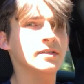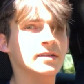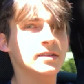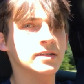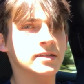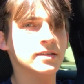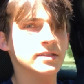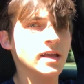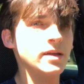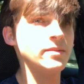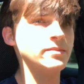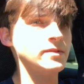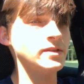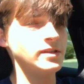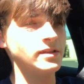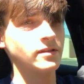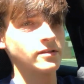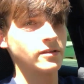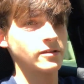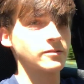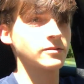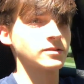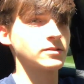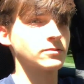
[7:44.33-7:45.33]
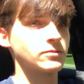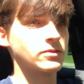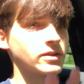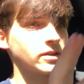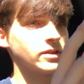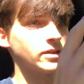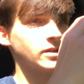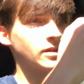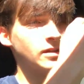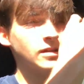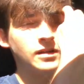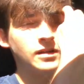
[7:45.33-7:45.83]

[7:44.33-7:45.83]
It's empty though, so we're good.